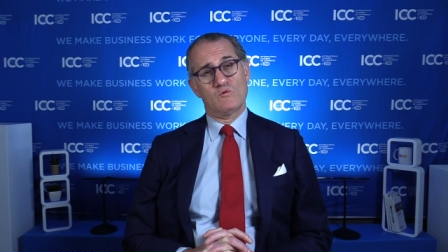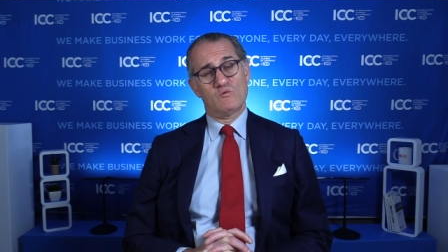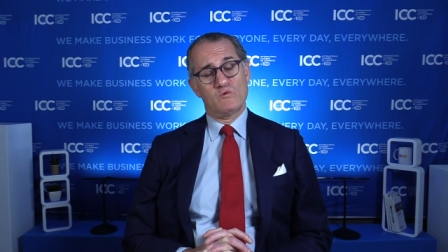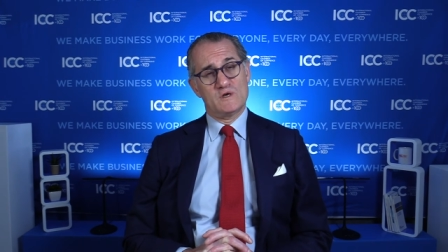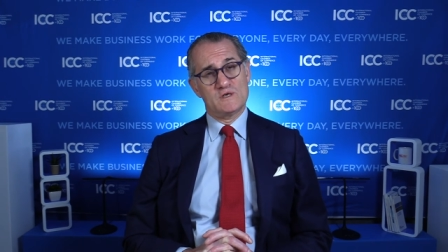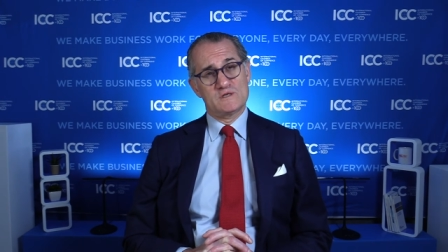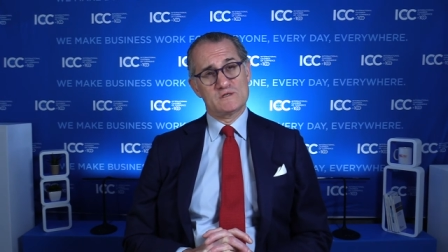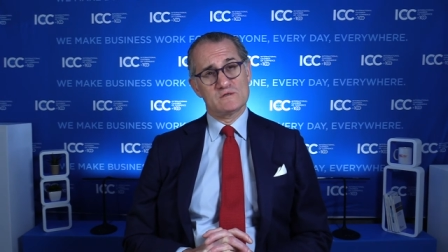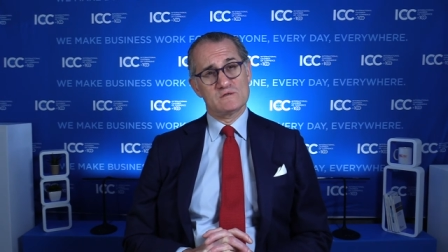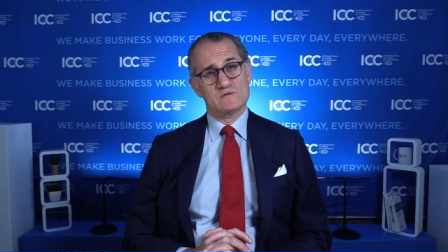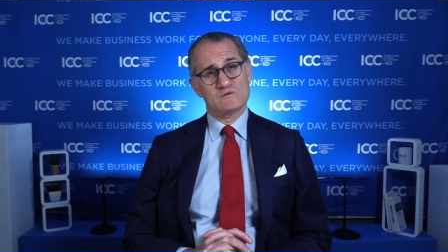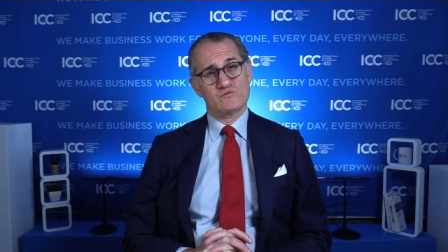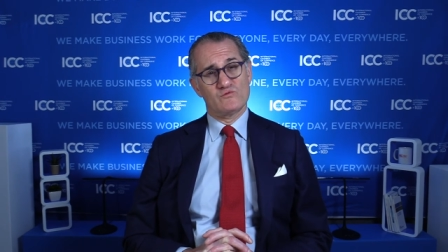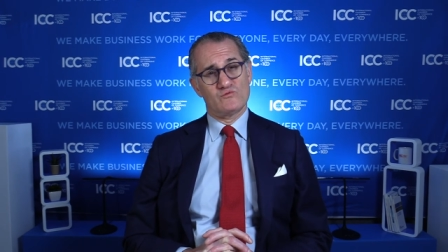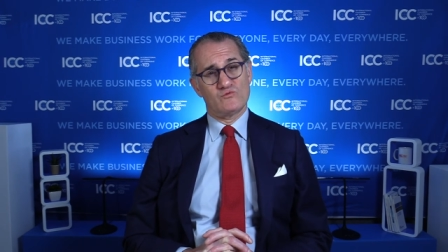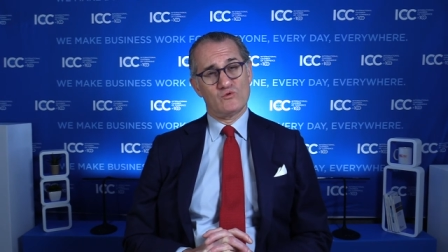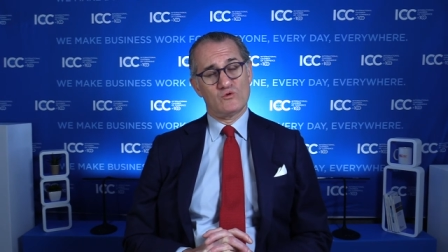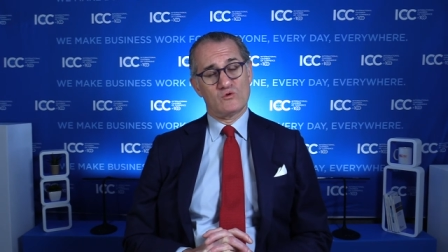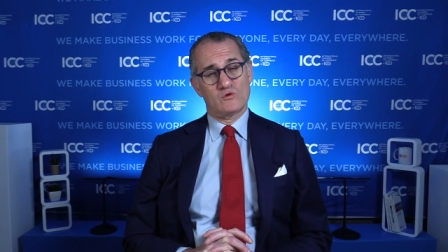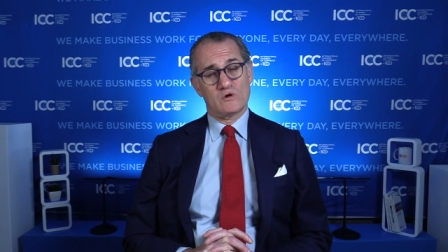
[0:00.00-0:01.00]
reasons
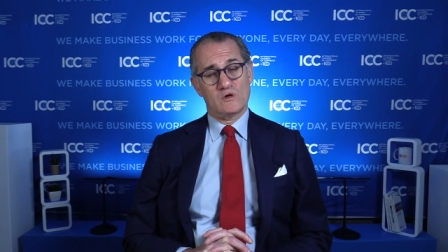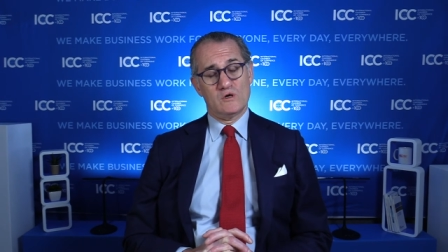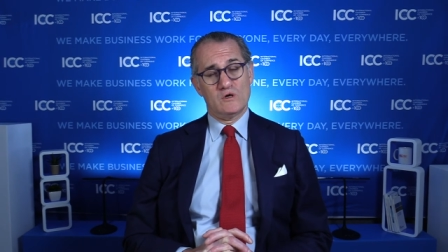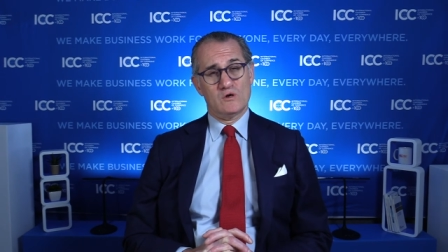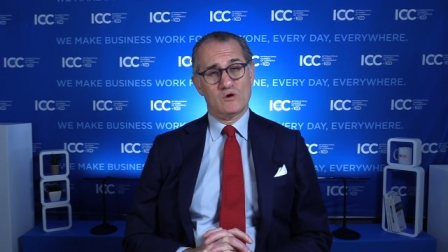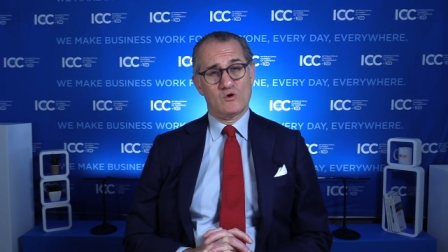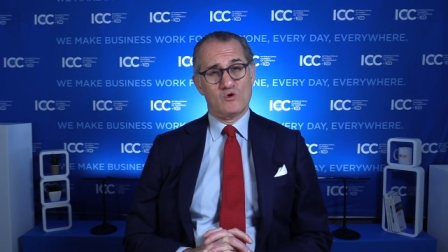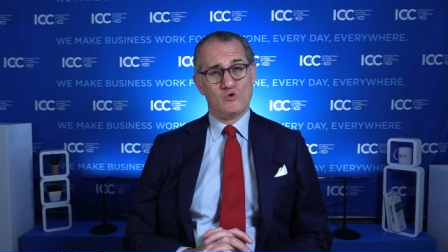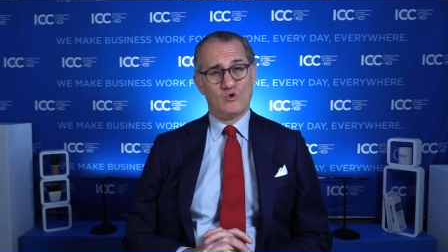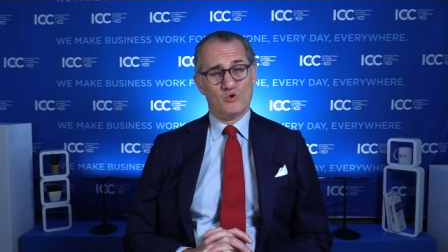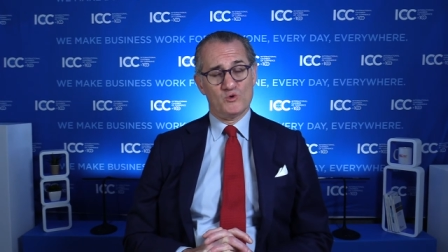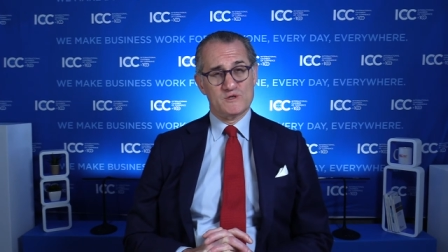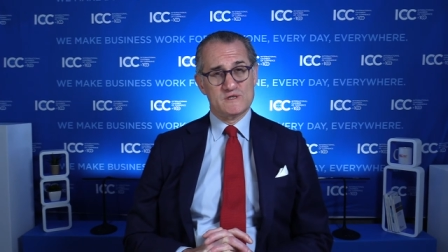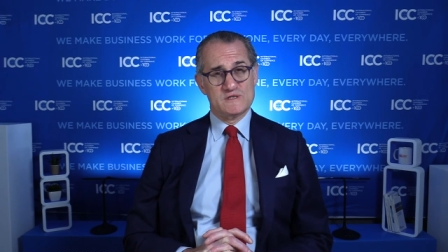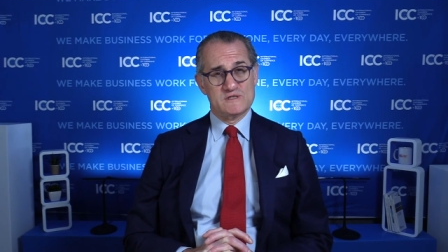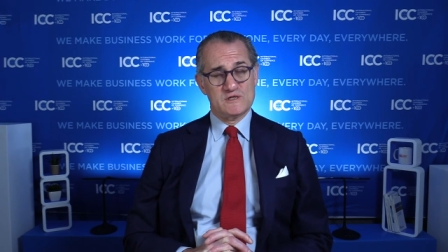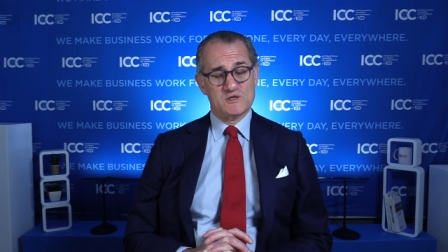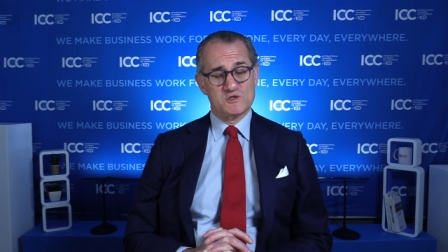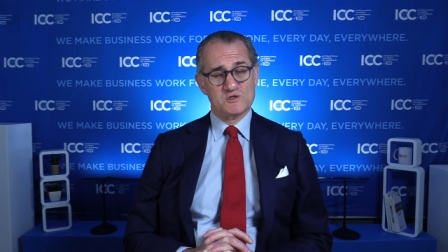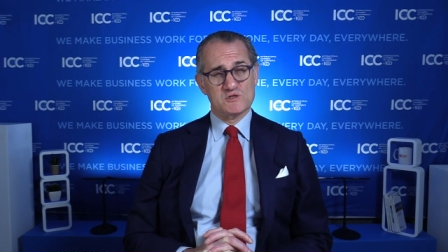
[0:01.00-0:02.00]
for court
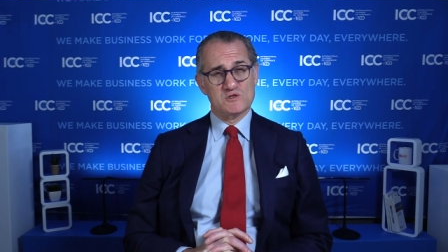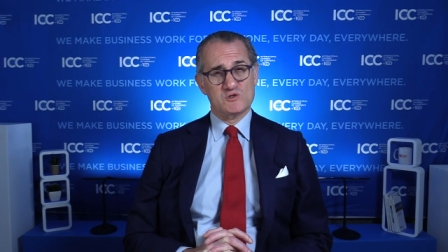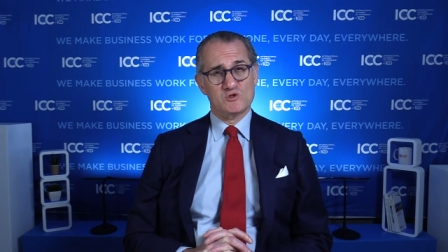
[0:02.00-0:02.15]
decisions,